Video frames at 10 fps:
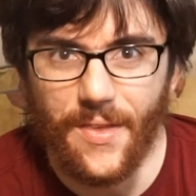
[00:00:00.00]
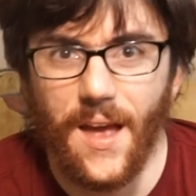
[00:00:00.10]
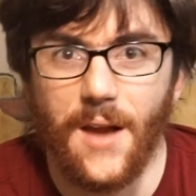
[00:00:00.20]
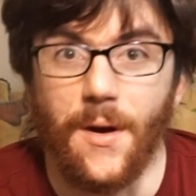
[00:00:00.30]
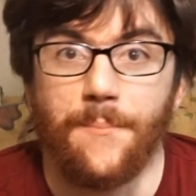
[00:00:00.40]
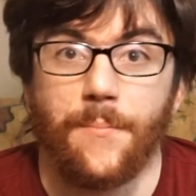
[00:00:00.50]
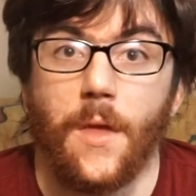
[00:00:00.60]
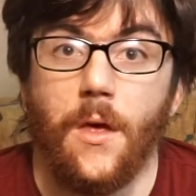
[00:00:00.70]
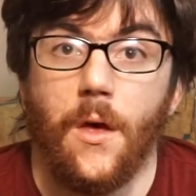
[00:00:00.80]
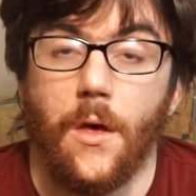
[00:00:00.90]
Anyway,
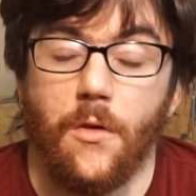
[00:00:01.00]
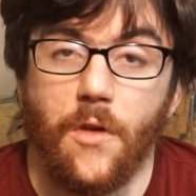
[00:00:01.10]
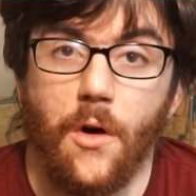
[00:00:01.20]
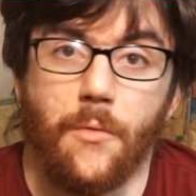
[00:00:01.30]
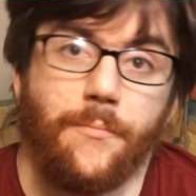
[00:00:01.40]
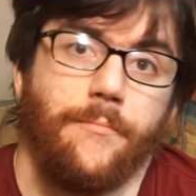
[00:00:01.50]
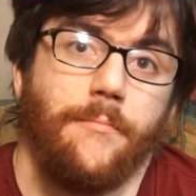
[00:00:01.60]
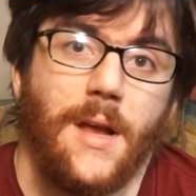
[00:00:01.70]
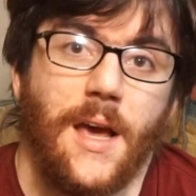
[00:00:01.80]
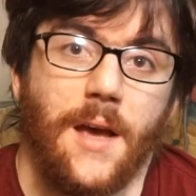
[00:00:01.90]
so
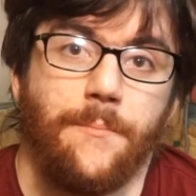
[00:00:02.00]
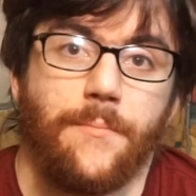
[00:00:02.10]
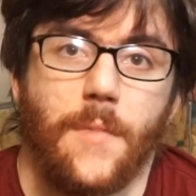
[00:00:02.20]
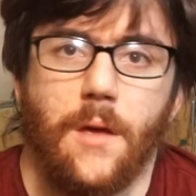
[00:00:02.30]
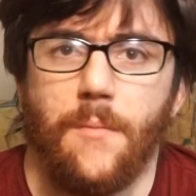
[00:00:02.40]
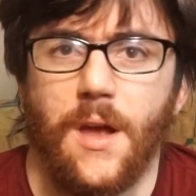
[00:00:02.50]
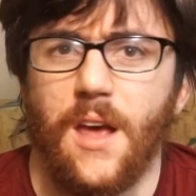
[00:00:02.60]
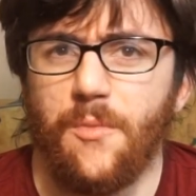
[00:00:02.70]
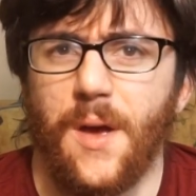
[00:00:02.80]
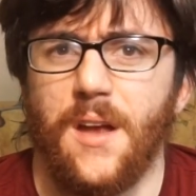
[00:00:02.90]
my
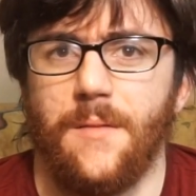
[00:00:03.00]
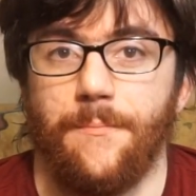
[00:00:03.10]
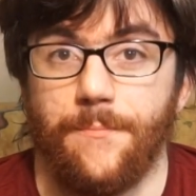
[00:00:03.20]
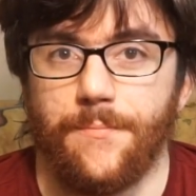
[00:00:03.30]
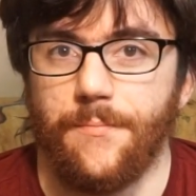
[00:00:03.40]
day's been